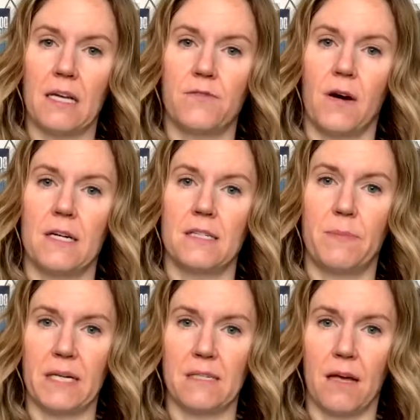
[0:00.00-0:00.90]
as far as
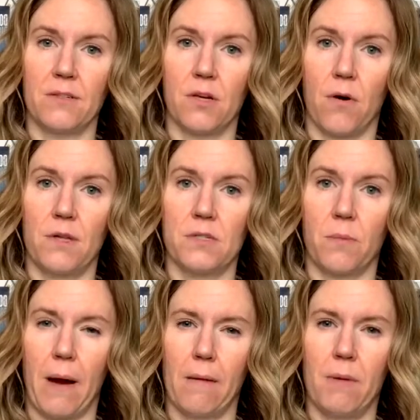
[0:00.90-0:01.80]
big sales go, this will
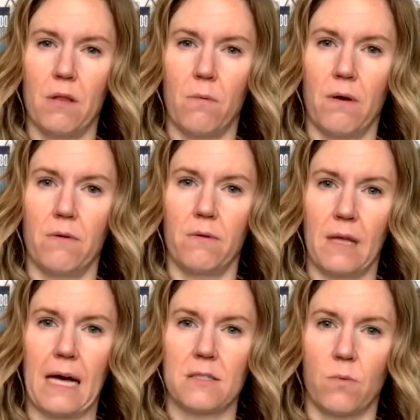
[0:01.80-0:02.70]
probably be the
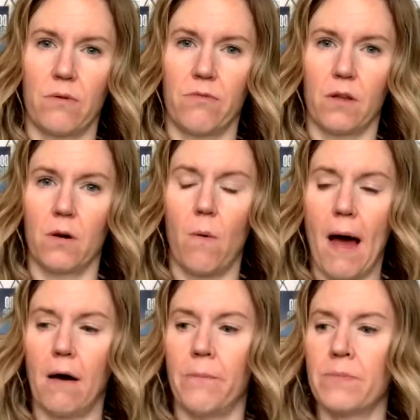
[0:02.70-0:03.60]
last one for a little
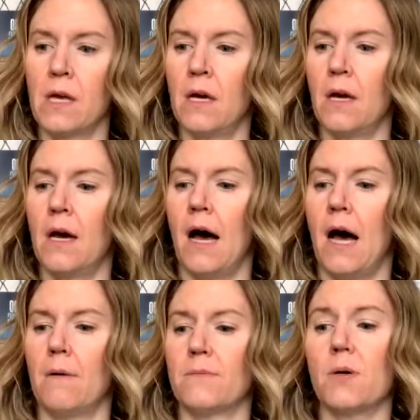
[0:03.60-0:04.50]
while.
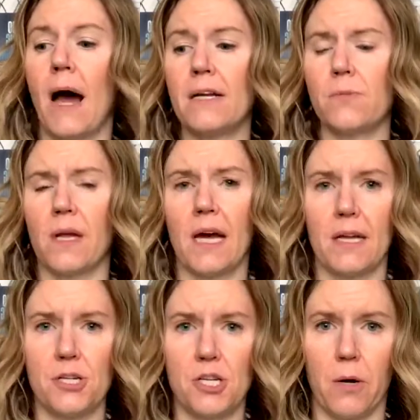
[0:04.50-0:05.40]
So I just want to
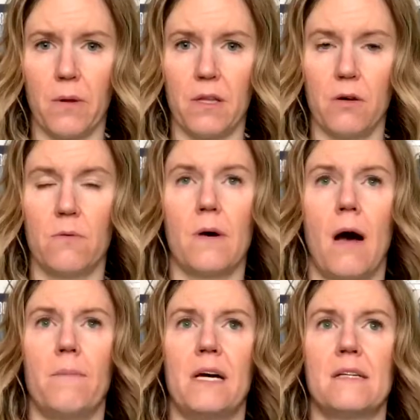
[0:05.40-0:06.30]
kind of share with you,
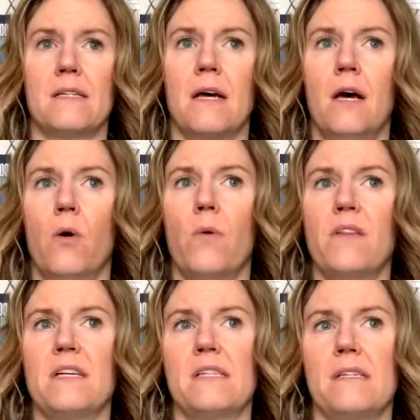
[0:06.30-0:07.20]
because
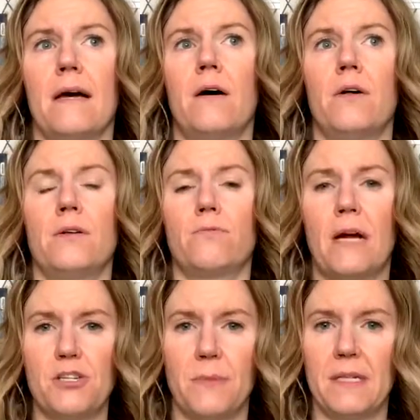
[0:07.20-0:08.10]
with this sale,
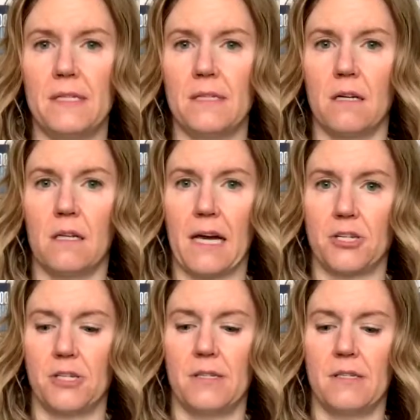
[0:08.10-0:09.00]
regimens,
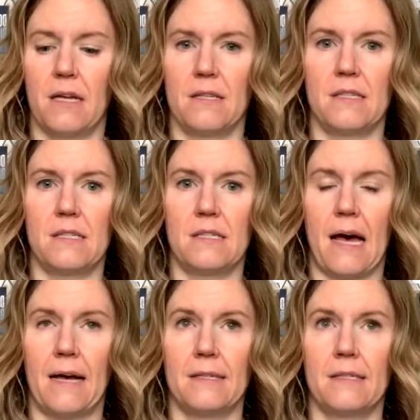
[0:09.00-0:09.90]
collections, and
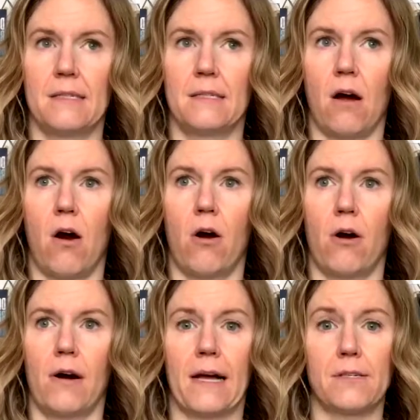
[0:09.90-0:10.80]
sets
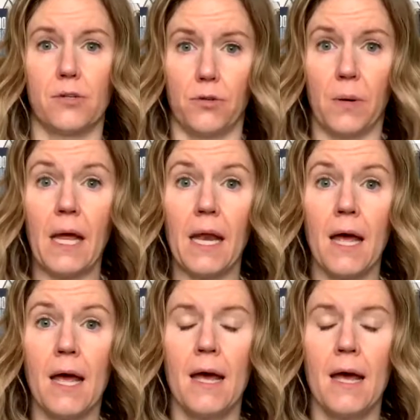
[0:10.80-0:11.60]
are excluded.